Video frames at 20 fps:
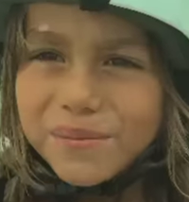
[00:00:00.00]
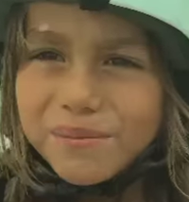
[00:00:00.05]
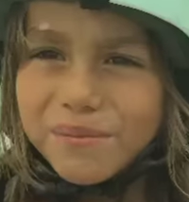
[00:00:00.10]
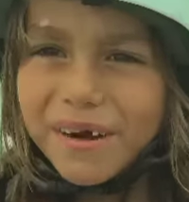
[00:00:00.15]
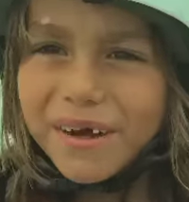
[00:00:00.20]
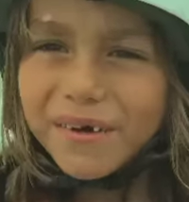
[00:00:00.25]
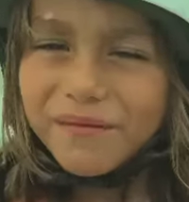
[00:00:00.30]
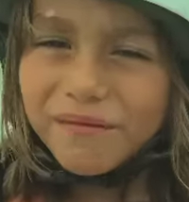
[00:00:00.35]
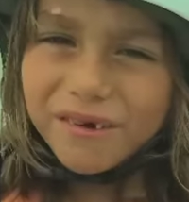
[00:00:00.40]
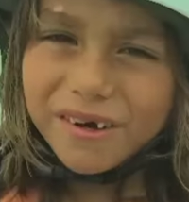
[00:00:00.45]

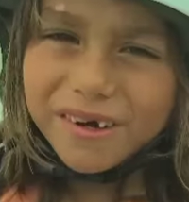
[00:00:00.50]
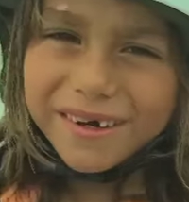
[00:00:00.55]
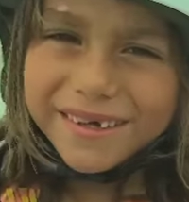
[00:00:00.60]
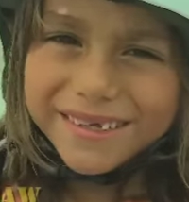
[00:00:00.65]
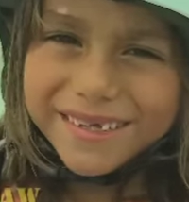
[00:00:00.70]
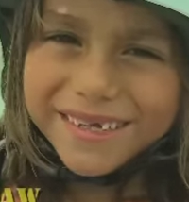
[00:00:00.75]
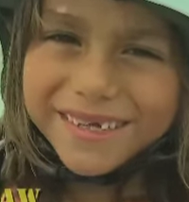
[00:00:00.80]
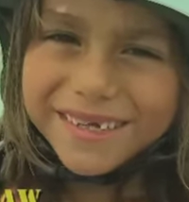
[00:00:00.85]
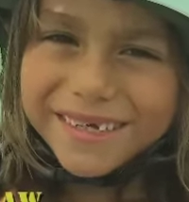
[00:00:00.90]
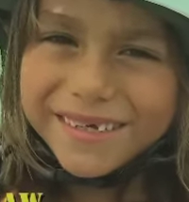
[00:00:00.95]
My
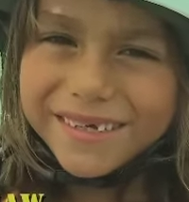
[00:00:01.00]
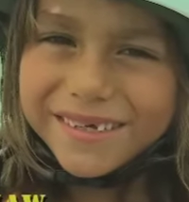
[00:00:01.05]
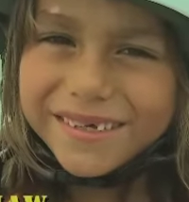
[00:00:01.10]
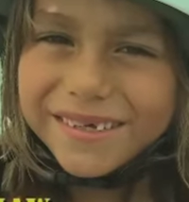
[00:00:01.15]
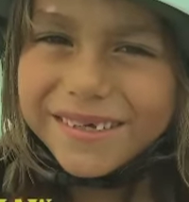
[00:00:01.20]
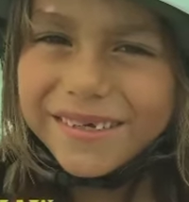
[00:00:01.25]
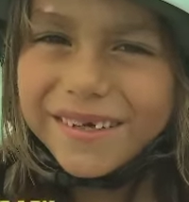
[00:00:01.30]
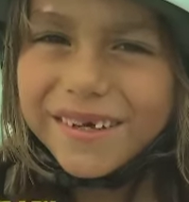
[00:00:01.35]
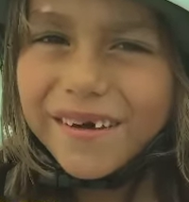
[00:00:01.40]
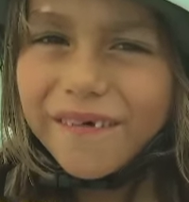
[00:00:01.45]
run is
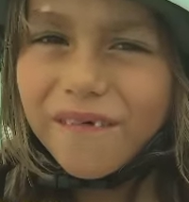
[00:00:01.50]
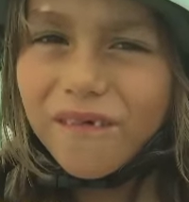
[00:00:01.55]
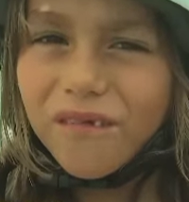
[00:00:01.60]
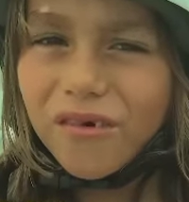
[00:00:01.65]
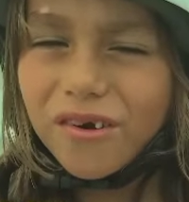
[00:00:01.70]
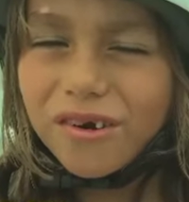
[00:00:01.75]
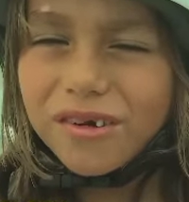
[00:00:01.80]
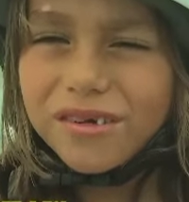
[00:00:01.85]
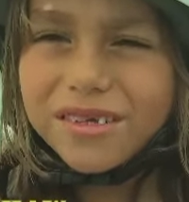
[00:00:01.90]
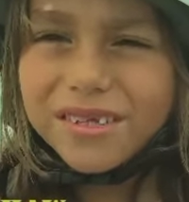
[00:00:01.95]

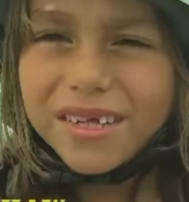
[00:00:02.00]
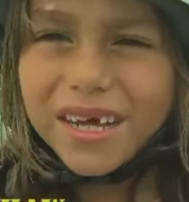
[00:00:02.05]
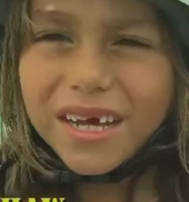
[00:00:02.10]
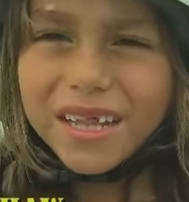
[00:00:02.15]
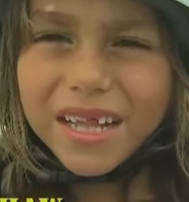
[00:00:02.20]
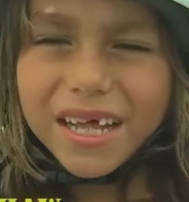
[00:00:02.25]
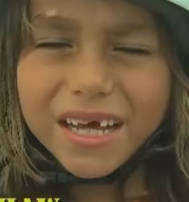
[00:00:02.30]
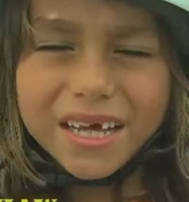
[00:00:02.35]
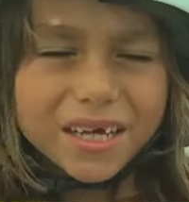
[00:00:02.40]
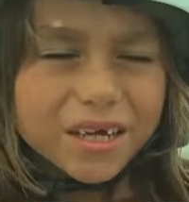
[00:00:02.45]
first
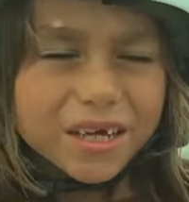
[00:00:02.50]
I